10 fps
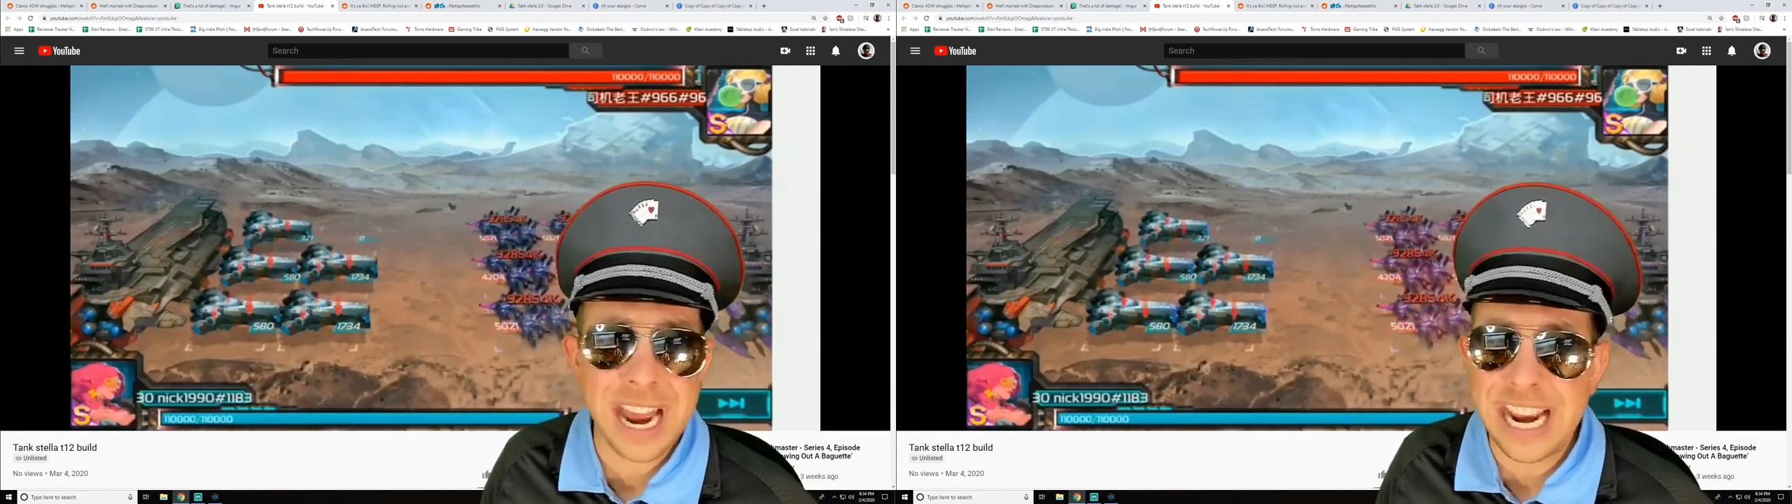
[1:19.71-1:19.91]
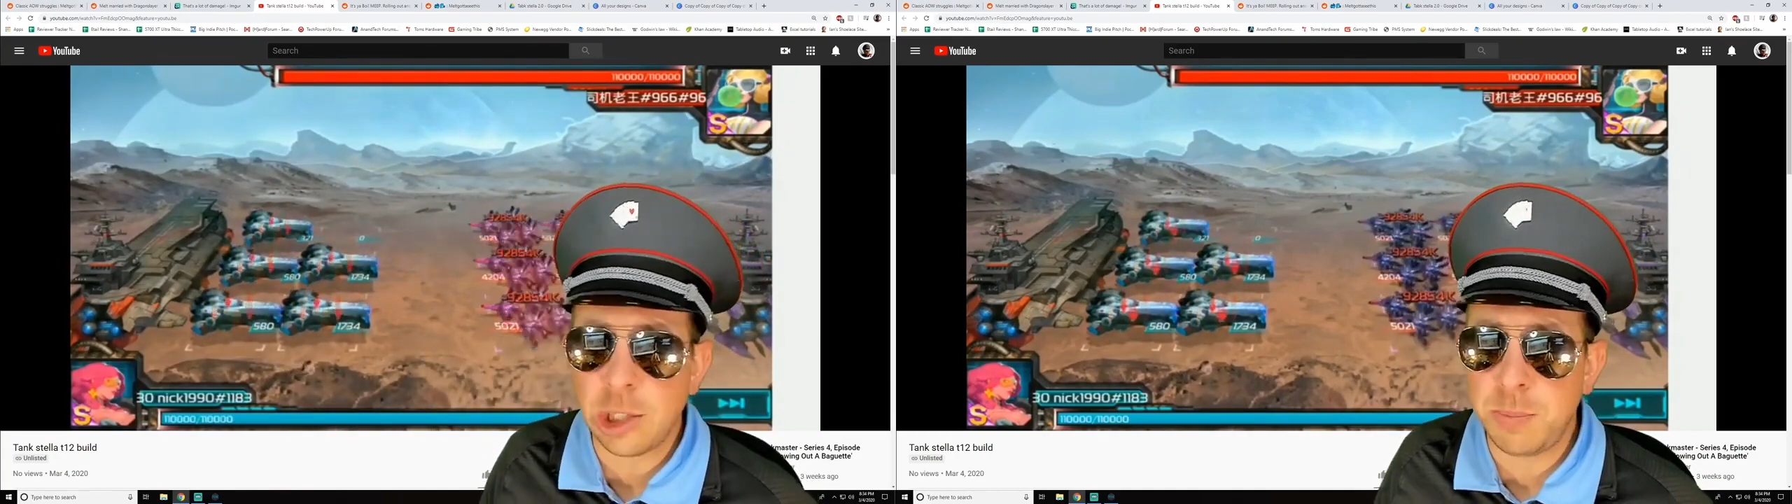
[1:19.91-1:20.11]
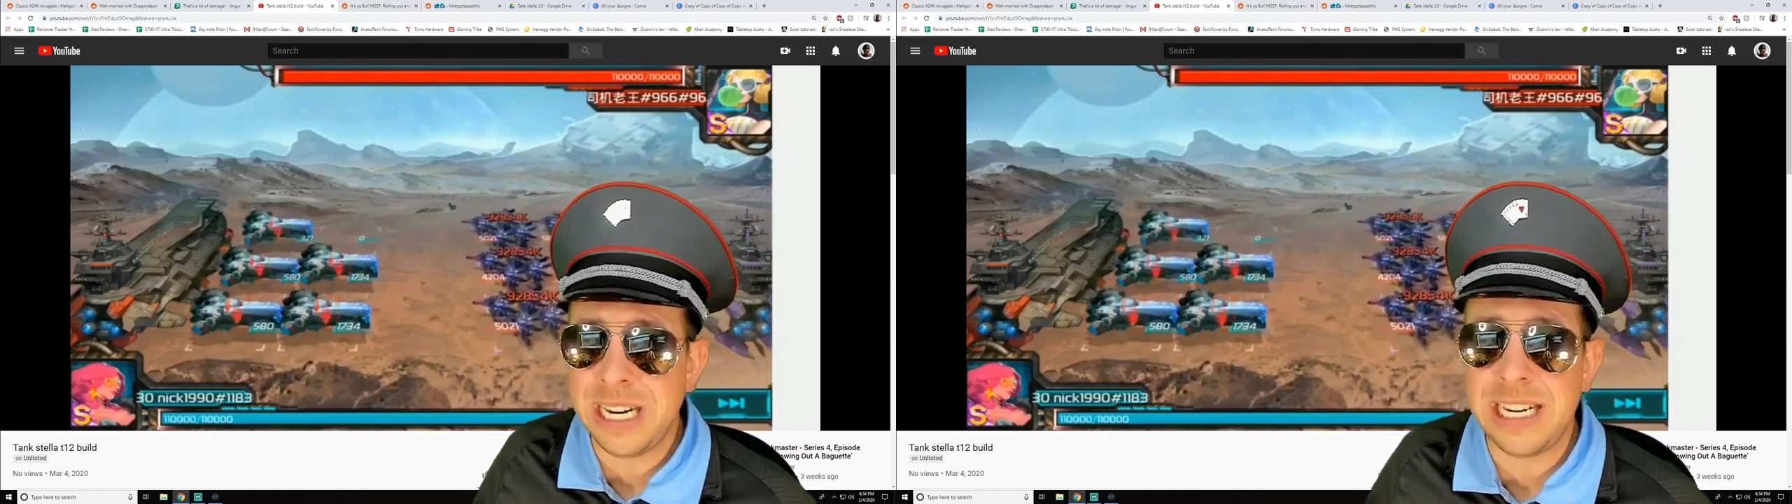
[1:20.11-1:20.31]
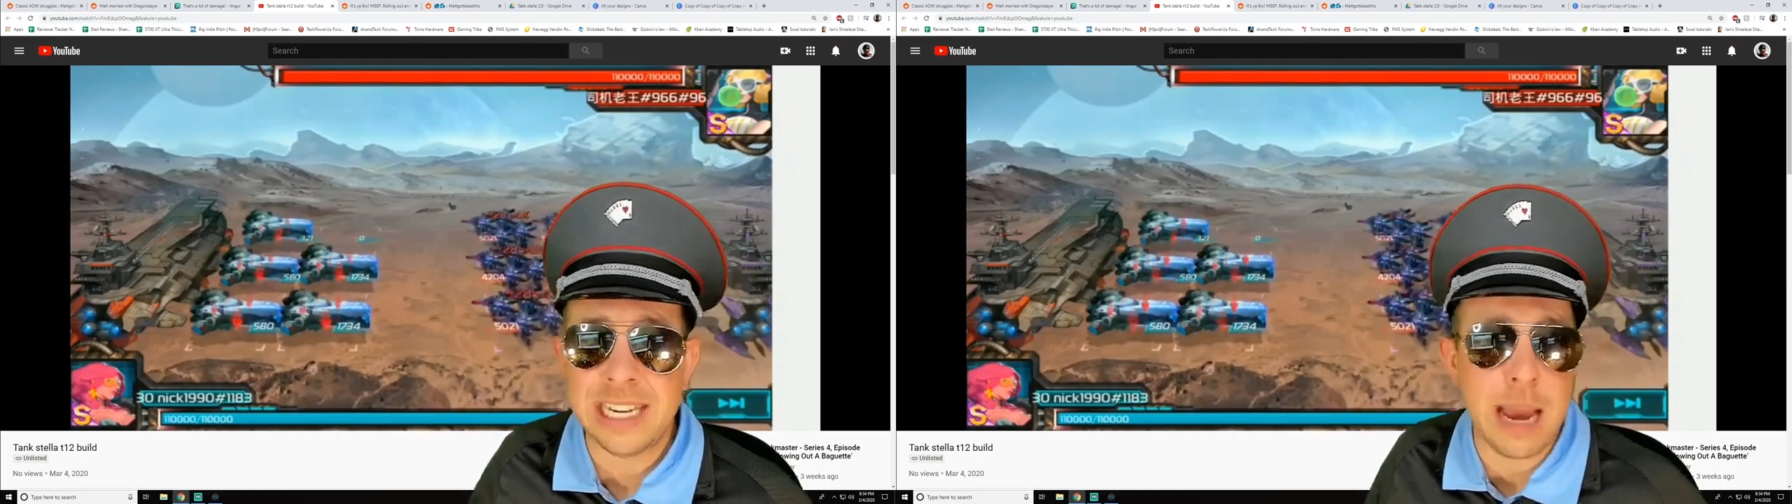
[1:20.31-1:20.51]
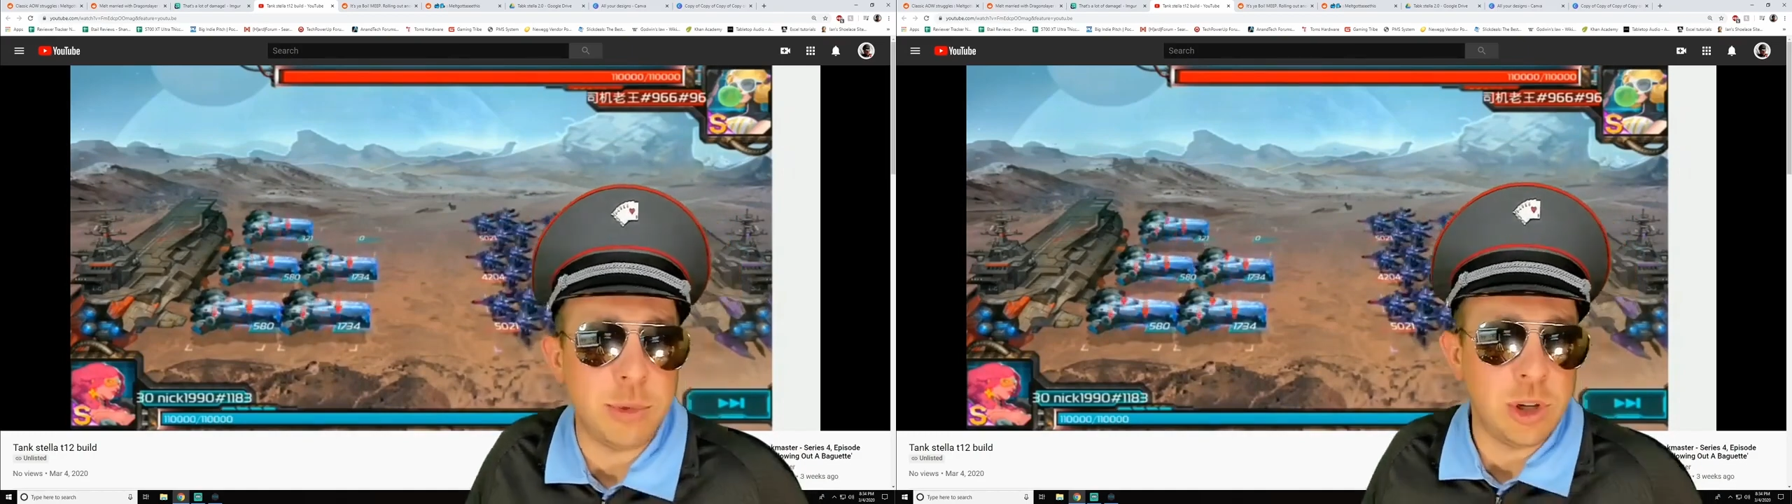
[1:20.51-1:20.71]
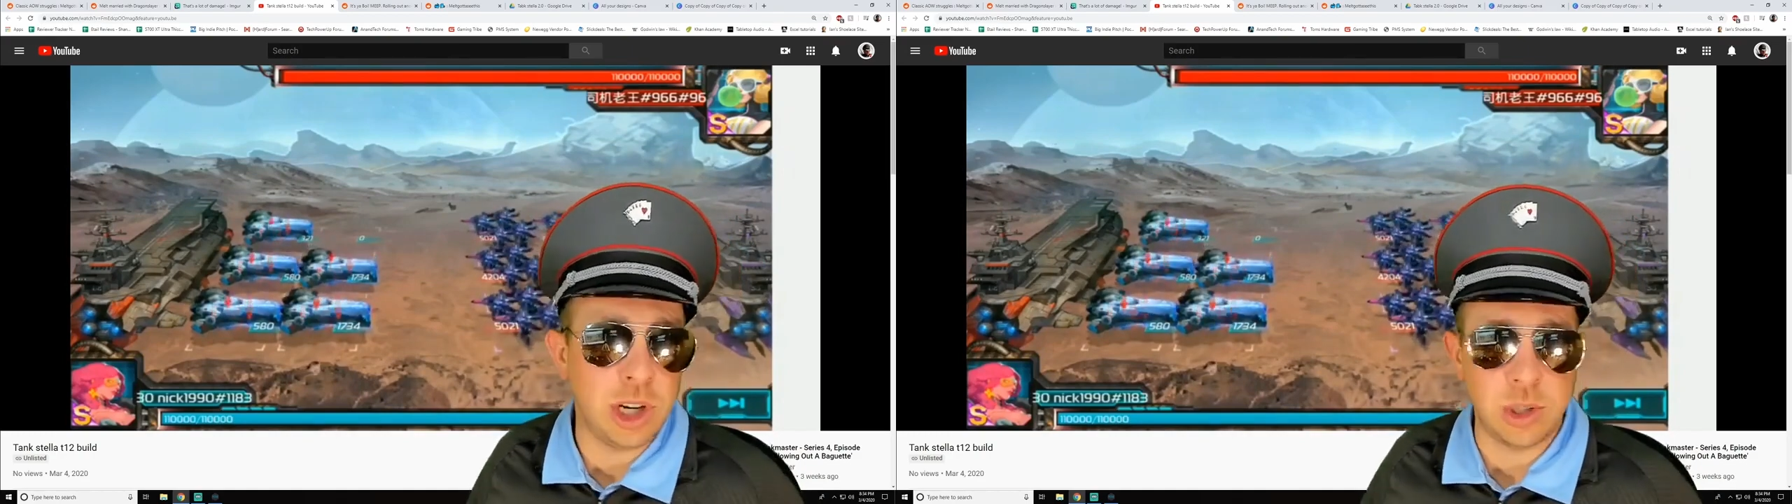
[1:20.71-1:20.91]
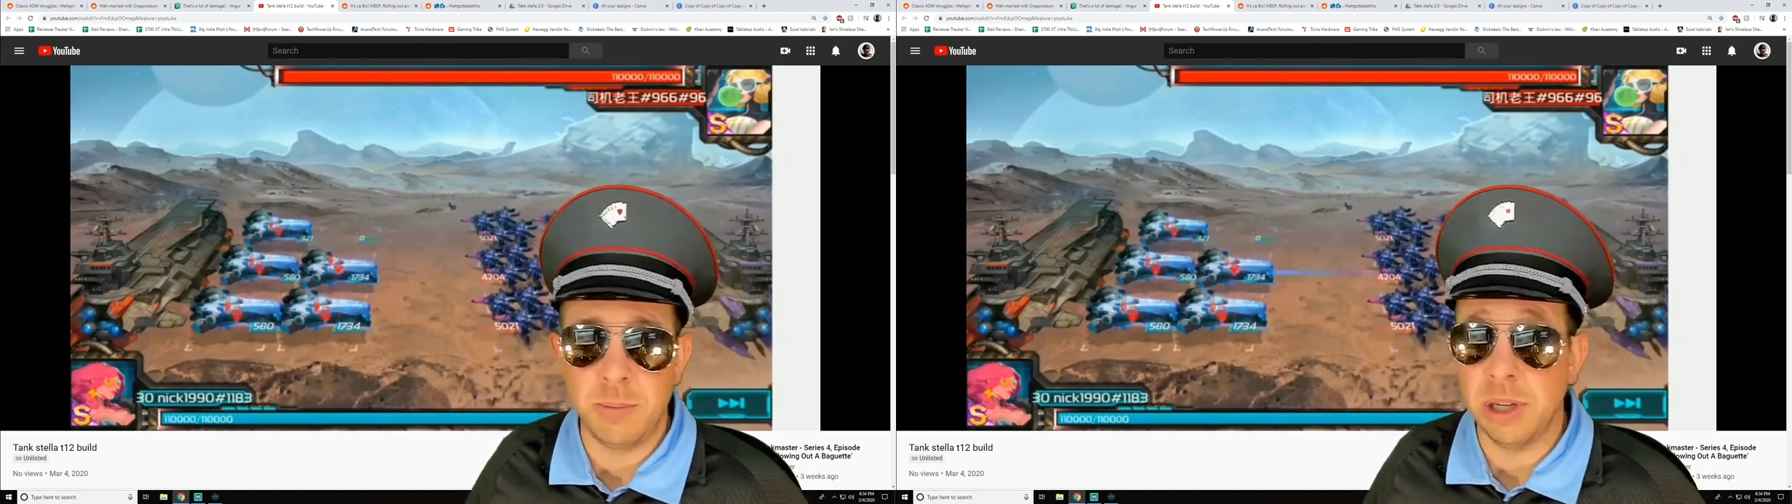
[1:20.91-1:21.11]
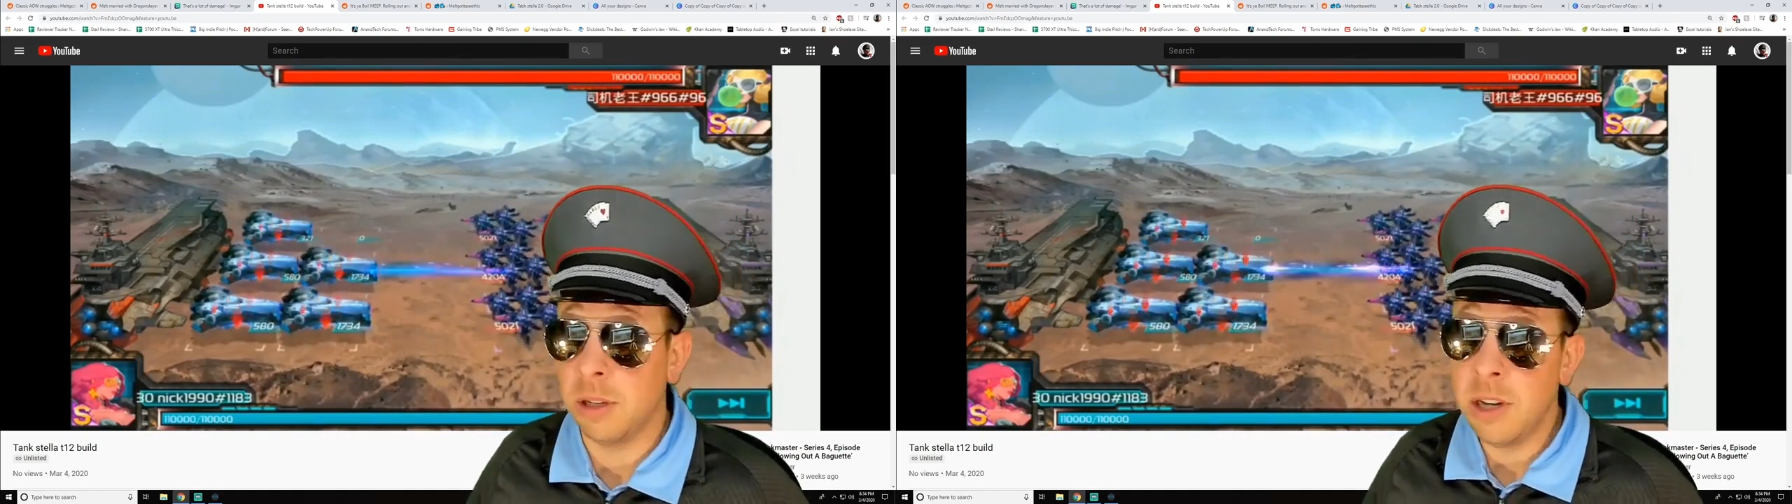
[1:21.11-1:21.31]
HP damage reduction
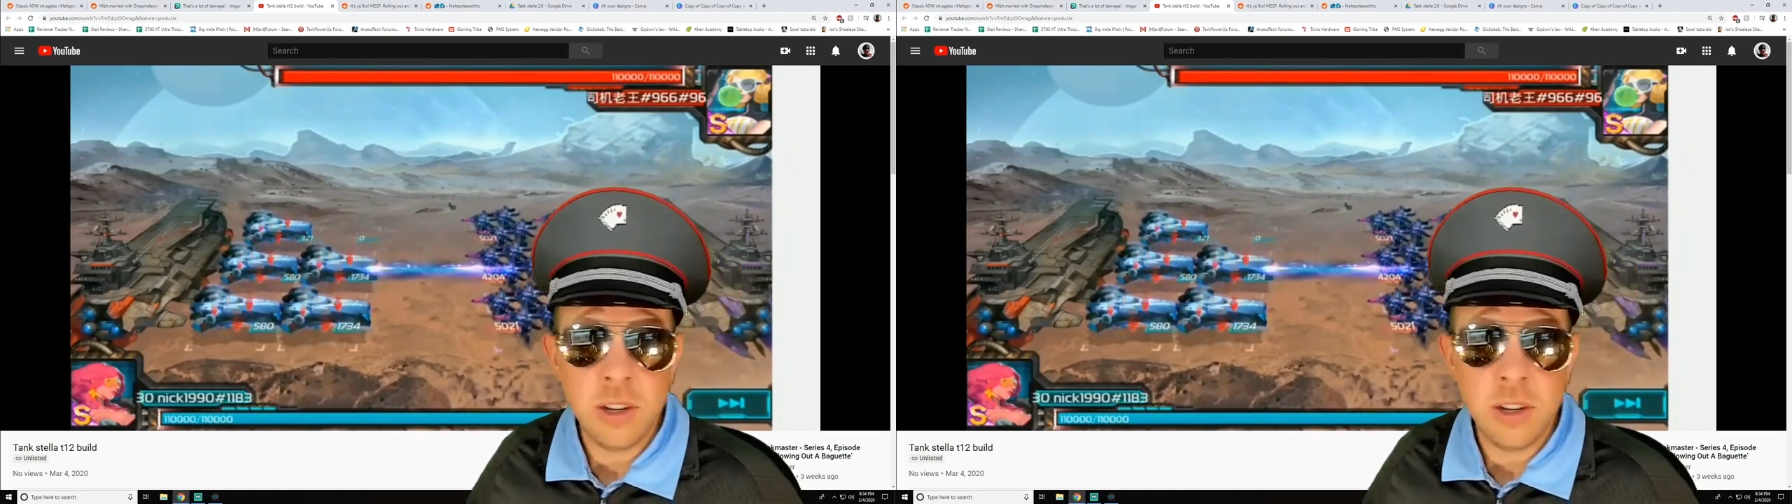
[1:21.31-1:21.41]
build.